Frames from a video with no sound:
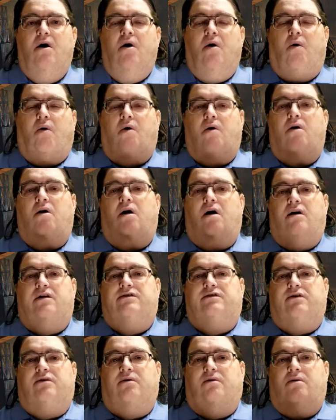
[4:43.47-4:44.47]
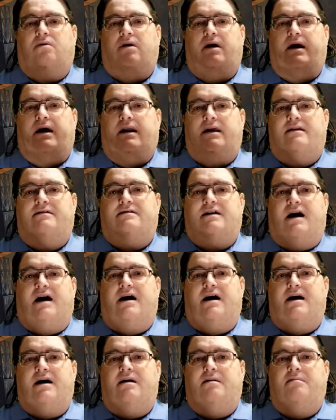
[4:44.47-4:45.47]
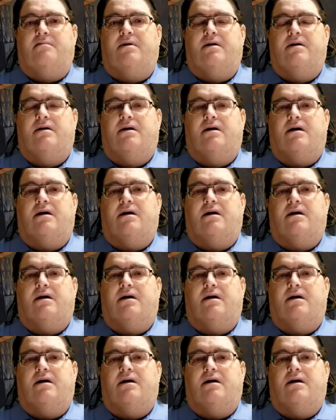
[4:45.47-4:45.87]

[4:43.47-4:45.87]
or also anytime